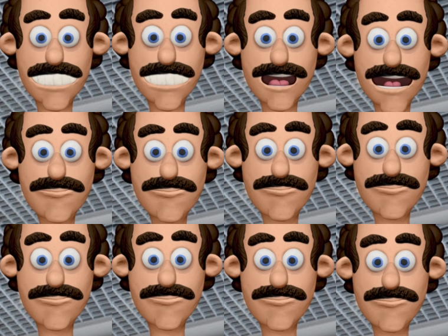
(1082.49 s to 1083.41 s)
5.
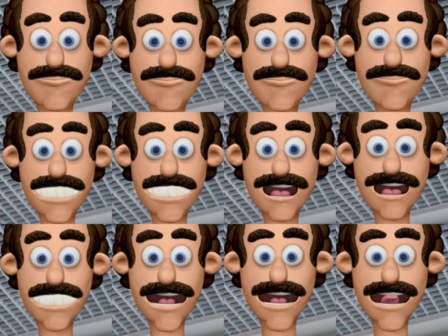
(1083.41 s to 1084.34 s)

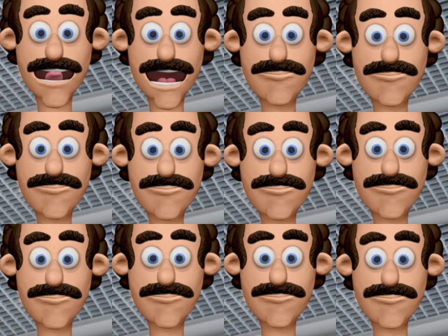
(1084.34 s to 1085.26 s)
Versatility.
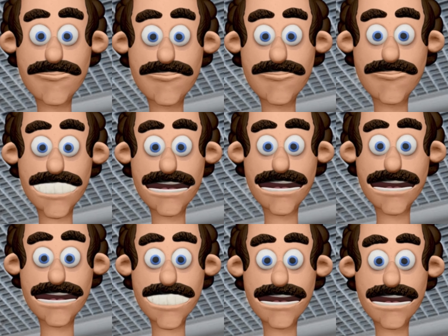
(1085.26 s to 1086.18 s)

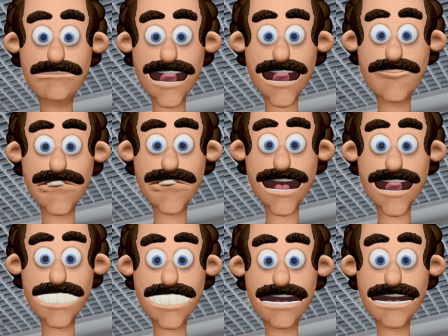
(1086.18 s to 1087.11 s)
PVC plank
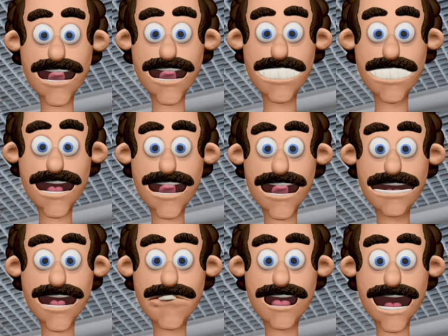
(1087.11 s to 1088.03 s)
false ceilings come
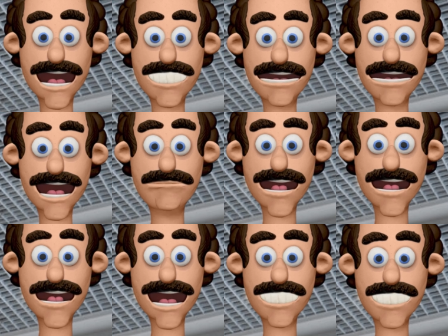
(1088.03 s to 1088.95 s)
in a variety of
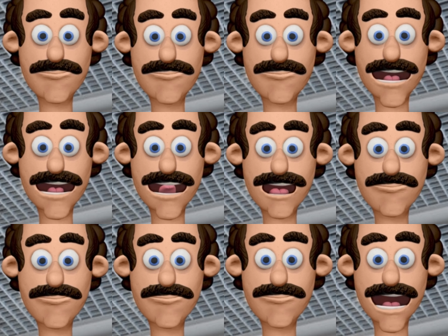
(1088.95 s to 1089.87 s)
designs,
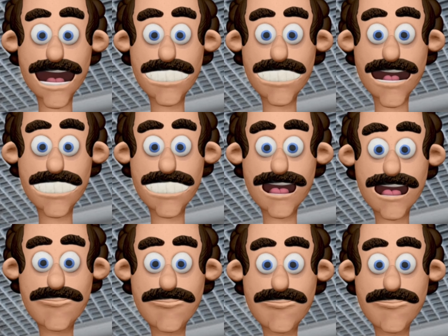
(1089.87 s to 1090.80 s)
colors, and
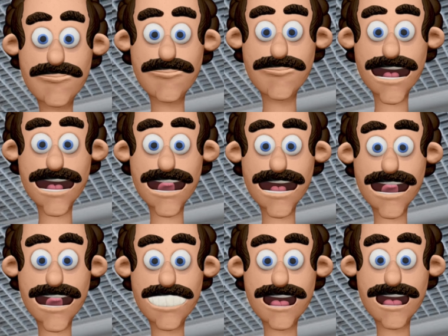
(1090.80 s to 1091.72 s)
textures,
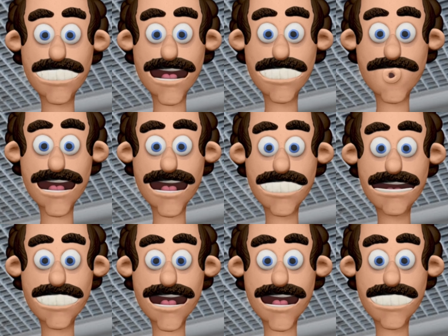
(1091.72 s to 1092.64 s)
allowing for
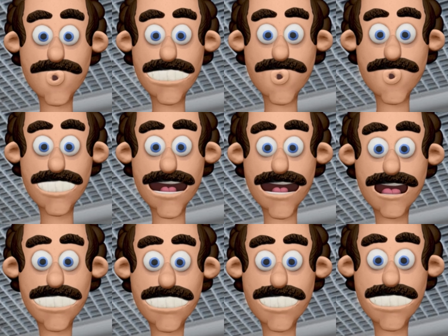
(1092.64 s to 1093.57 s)
customization to suit
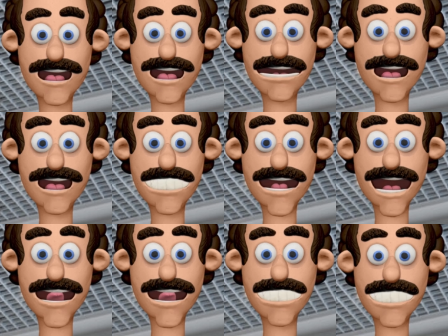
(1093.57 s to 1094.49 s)
different interior
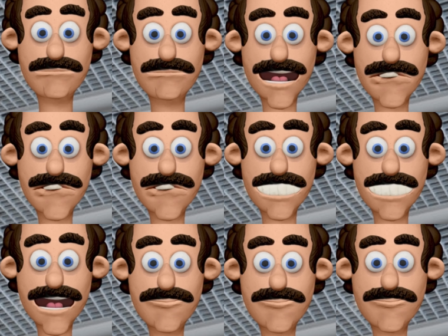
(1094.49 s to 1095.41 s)
styles and
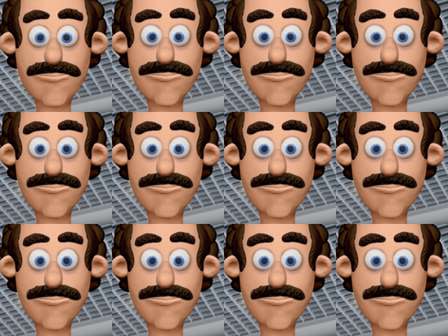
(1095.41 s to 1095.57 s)
preferences.